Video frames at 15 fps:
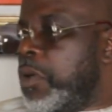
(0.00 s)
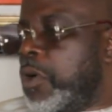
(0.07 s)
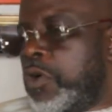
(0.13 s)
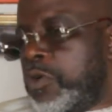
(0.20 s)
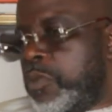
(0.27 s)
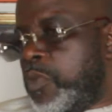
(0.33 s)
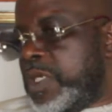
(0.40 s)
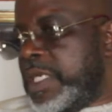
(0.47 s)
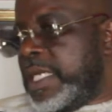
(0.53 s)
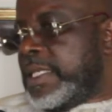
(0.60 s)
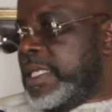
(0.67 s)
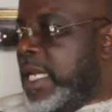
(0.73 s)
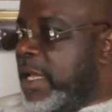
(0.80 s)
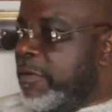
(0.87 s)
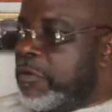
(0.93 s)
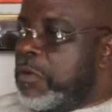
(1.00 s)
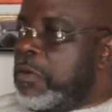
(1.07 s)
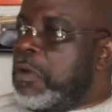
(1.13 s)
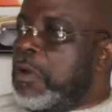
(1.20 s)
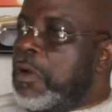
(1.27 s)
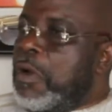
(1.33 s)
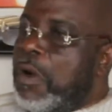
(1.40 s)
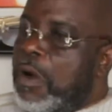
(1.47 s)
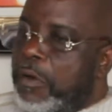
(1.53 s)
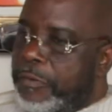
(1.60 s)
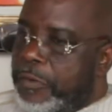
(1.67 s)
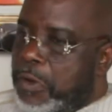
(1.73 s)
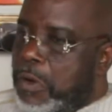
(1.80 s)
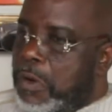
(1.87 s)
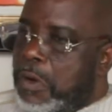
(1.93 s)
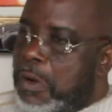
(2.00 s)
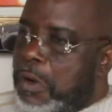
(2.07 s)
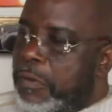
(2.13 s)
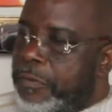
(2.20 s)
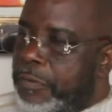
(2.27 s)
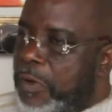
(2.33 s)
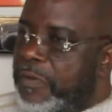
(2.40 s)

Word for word: or remotest level of your of,